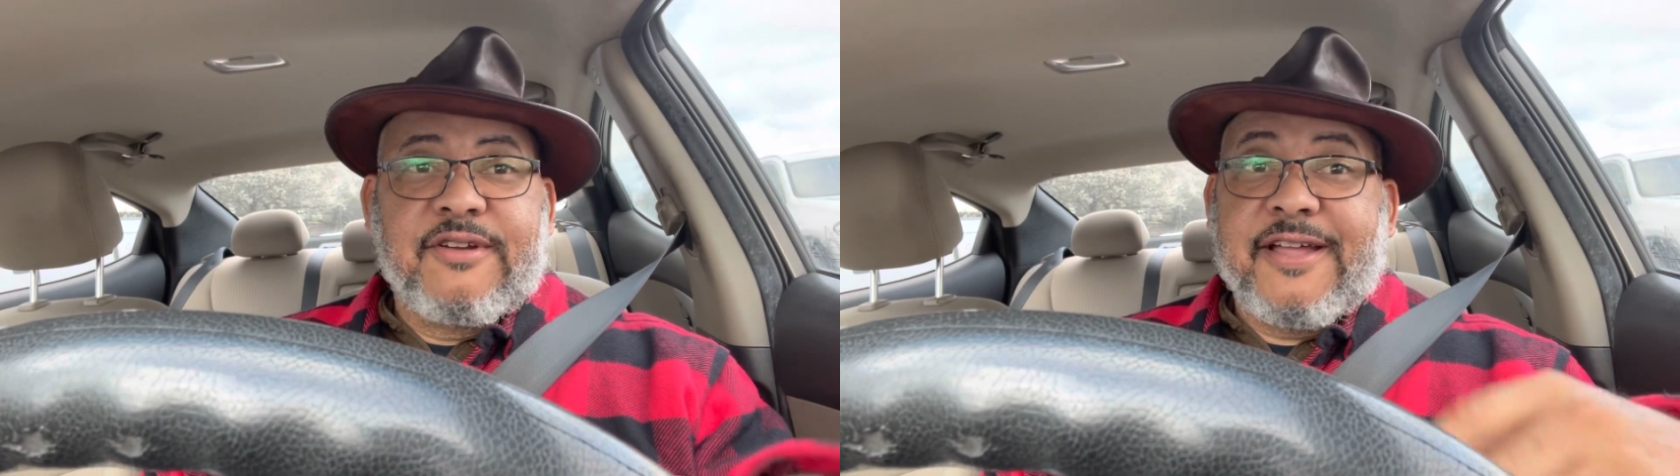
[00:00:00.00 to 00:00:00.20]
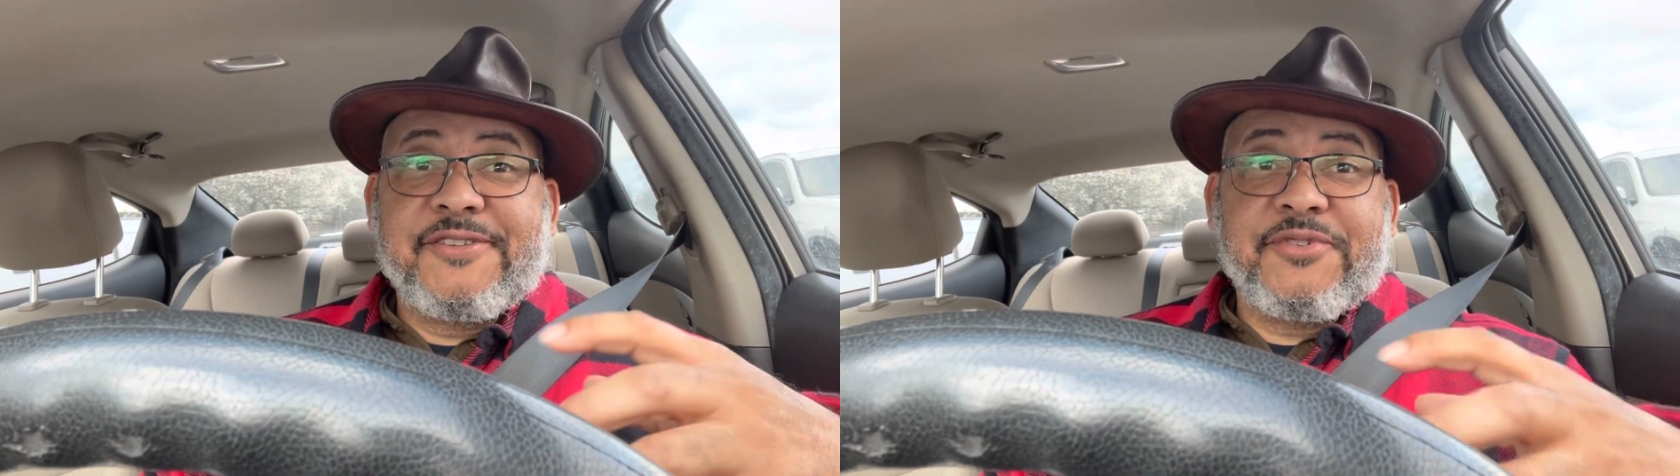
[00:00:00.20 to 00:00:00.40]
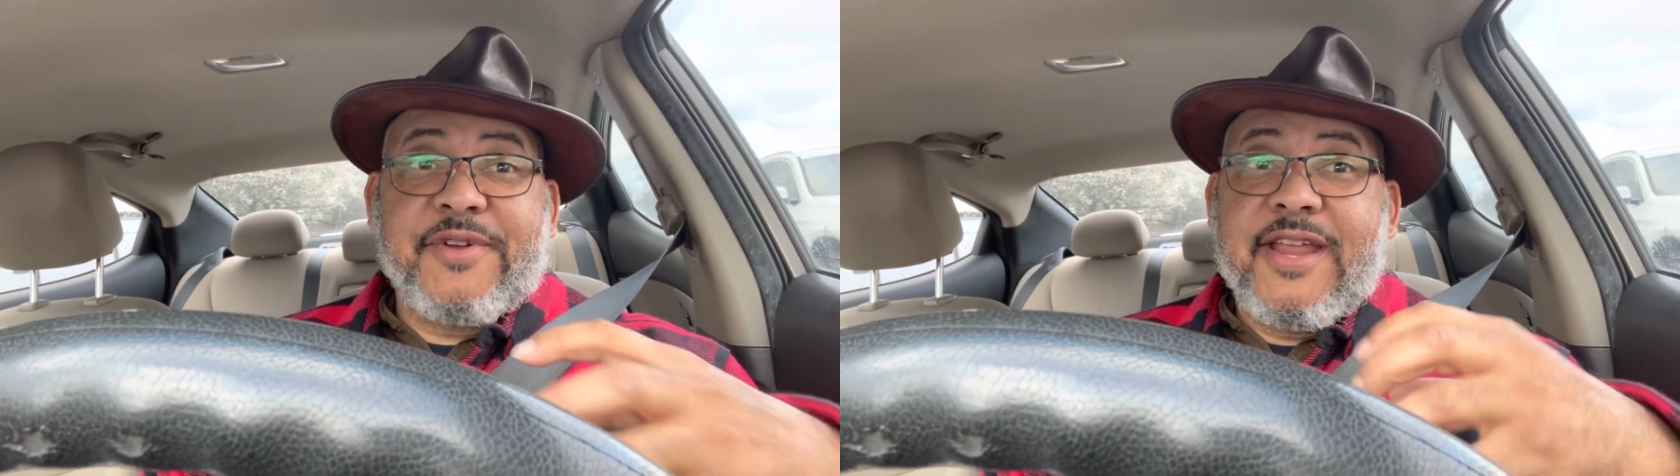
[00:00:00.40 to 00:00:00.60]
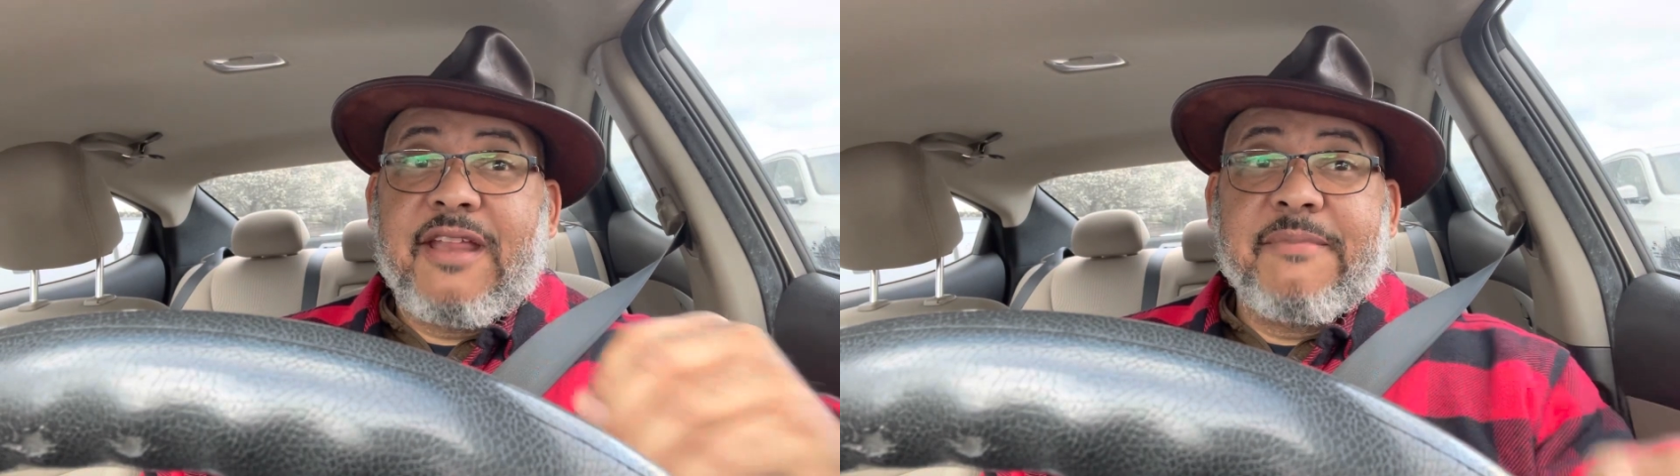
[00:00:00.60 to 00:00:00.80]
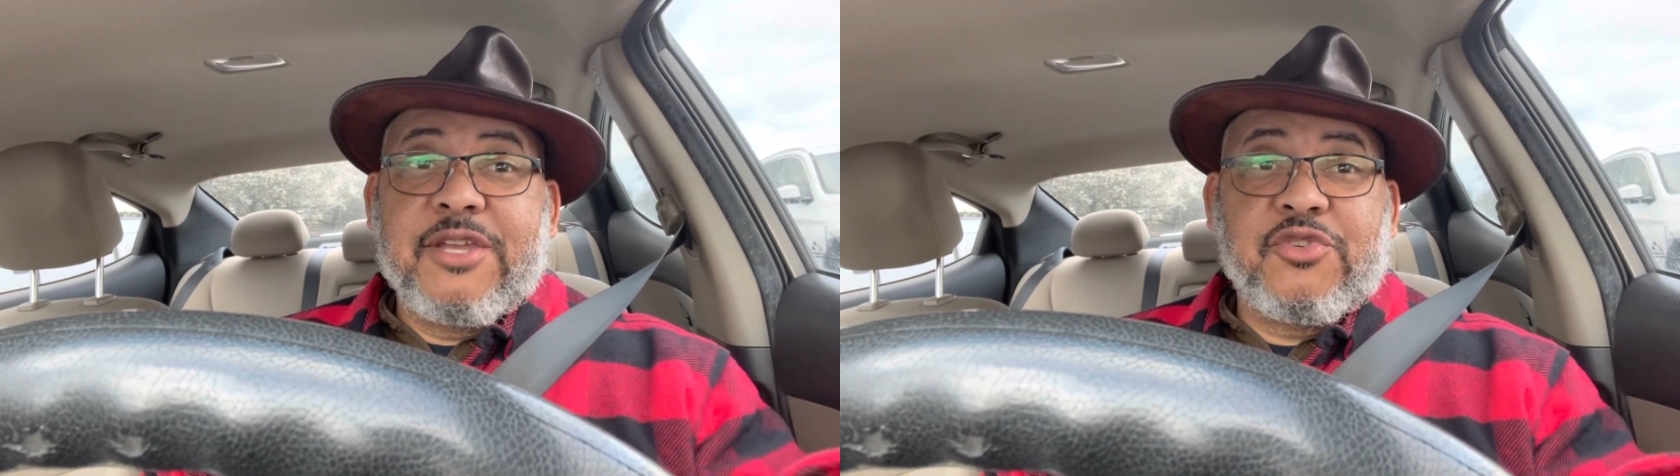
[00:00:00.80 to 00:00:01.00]
and I train
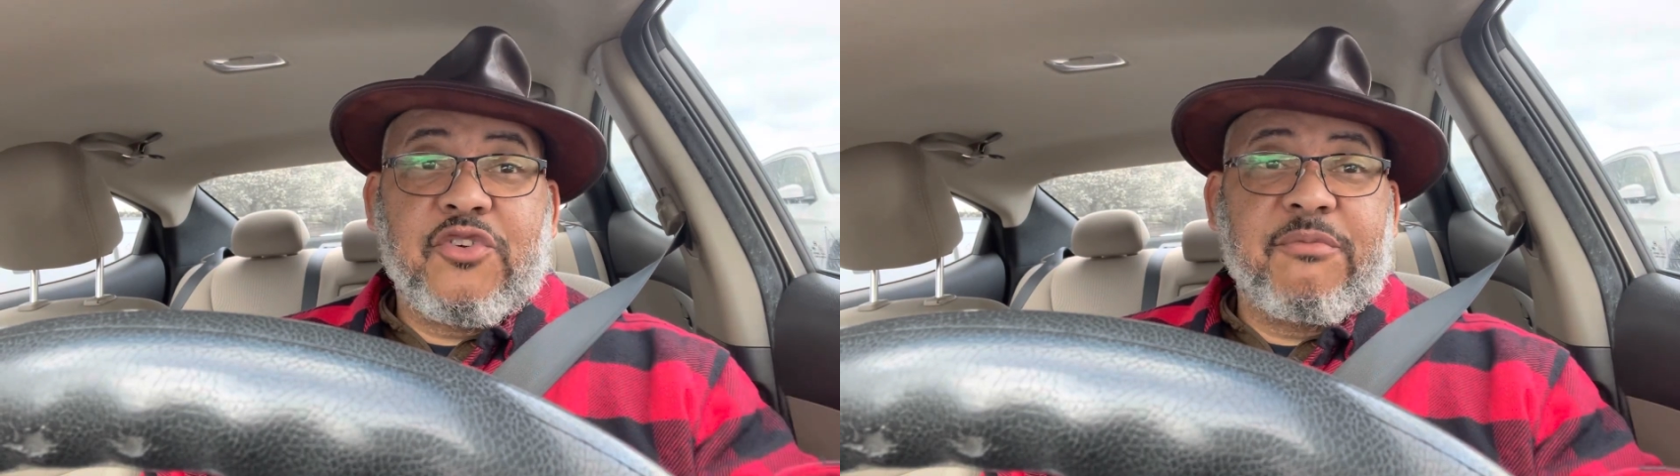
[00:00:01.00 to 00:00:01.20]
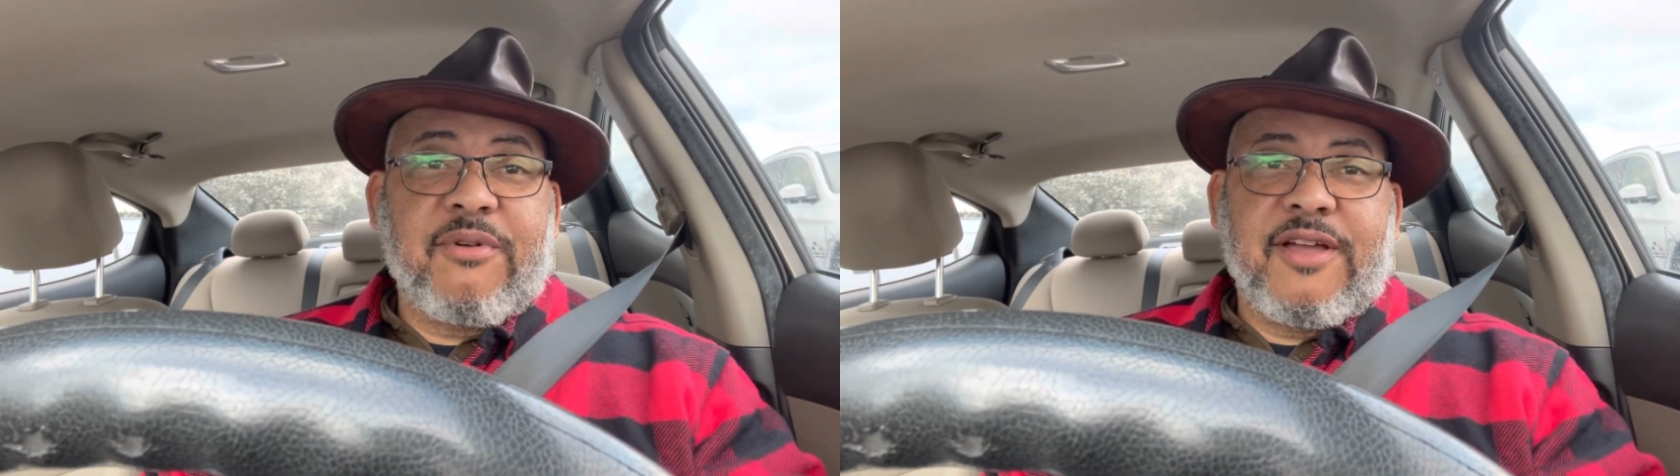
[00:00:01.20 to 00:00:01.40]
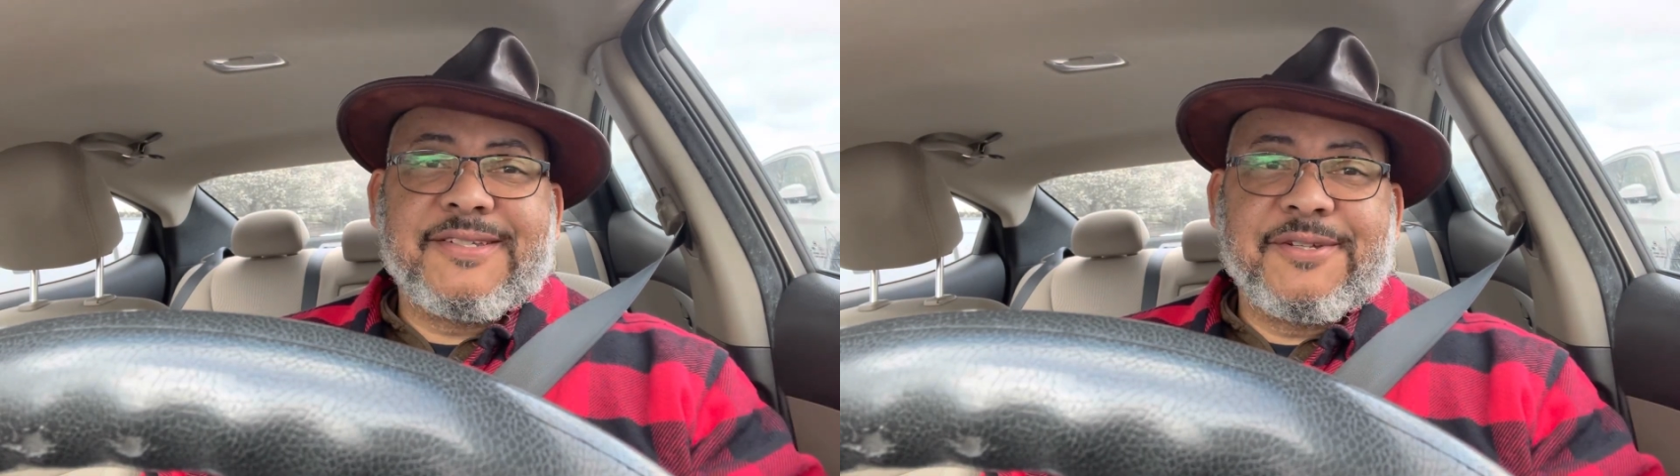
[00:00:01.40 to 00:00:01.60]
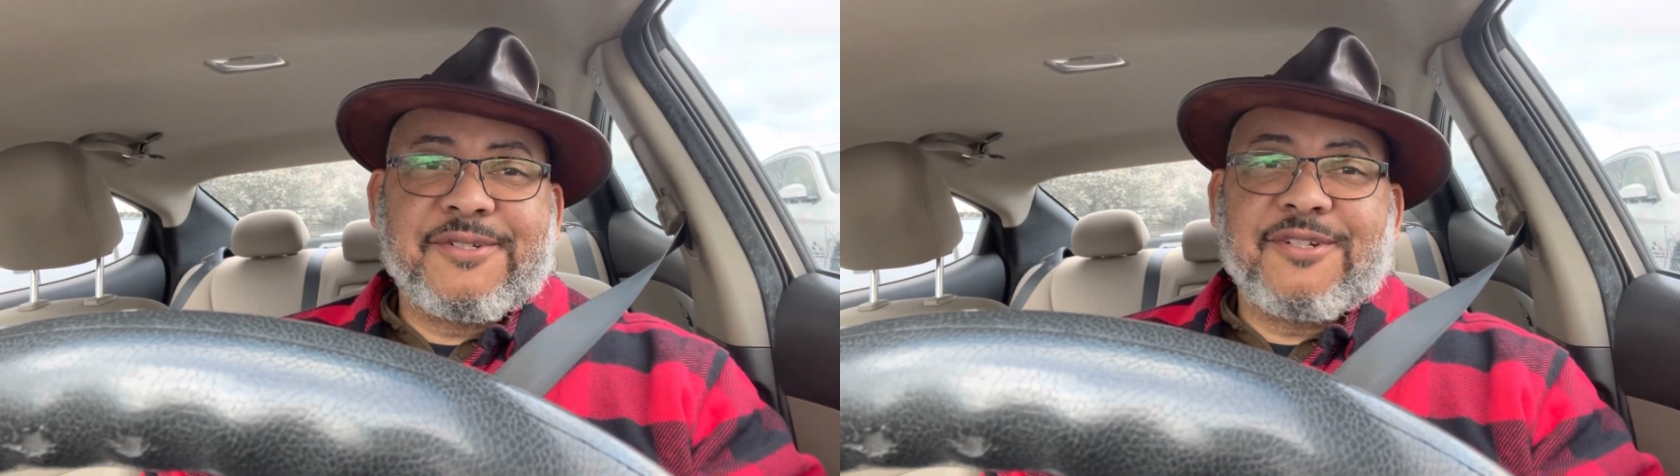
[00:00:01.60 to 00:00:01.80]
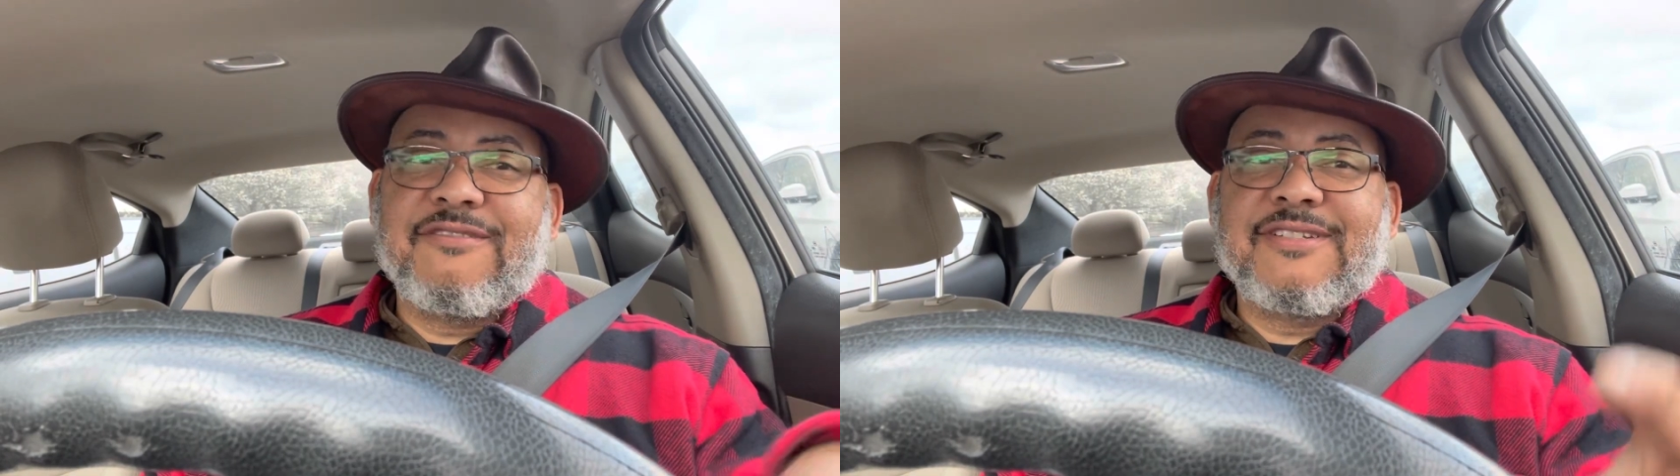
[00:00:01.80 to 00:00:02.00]
and mentor process
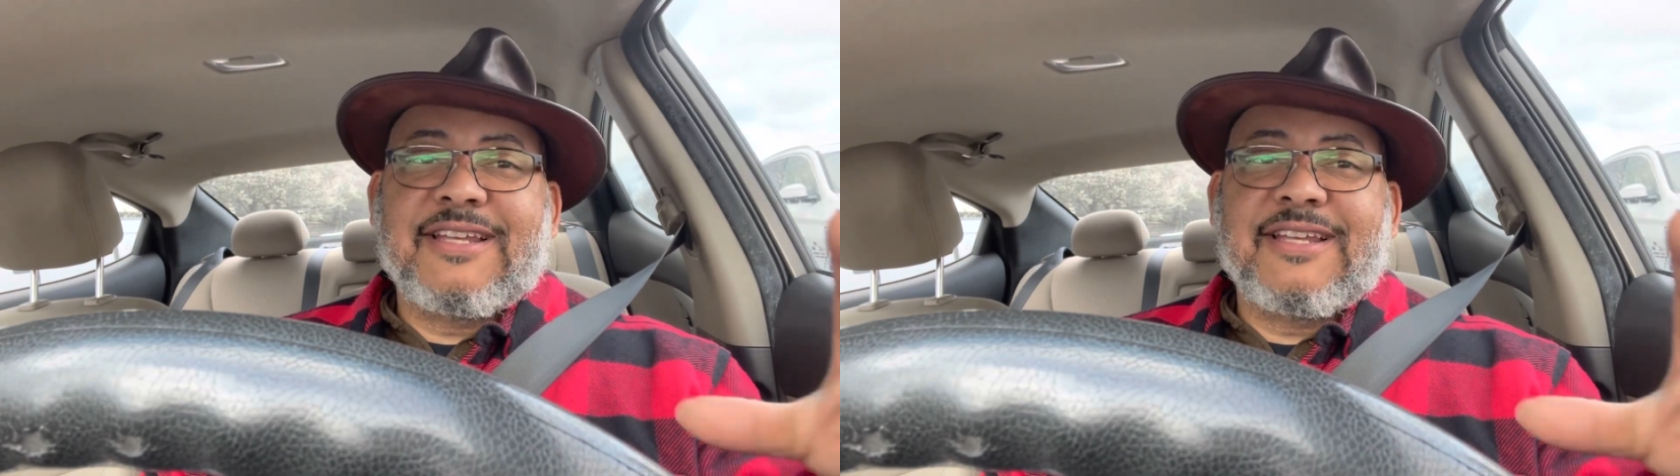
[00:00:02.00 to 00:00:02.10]
servers.